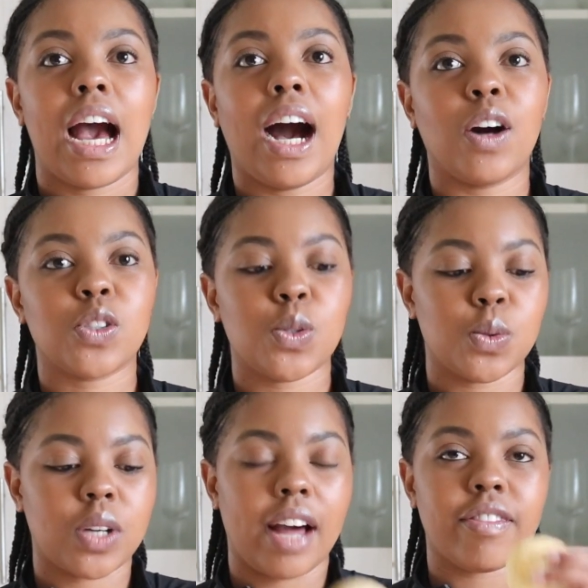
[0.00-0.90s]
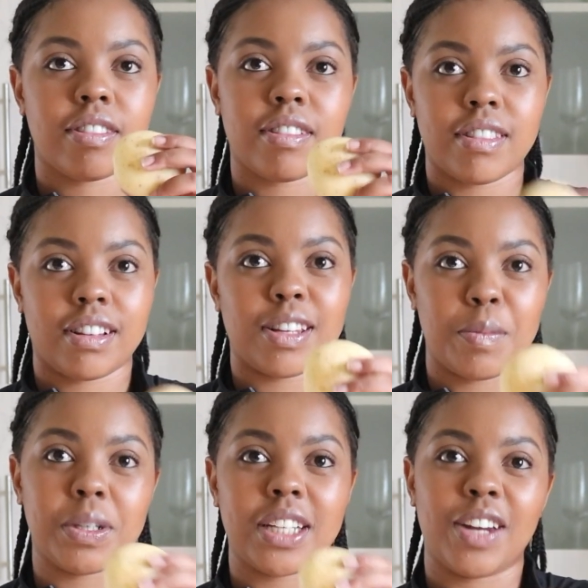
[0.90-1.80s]
how to cut
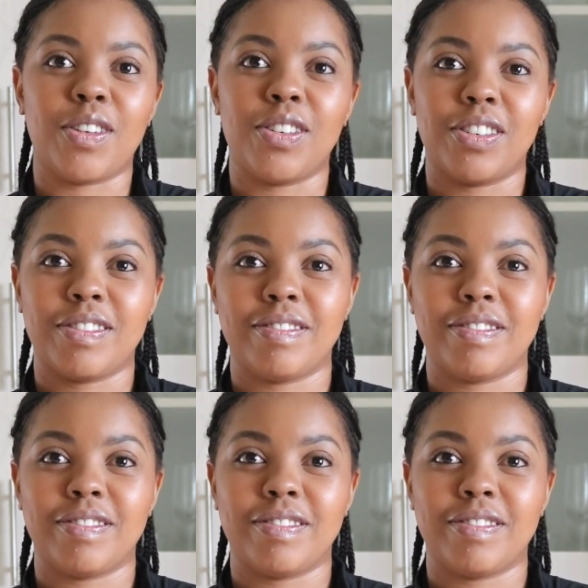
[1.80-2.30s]
the potato.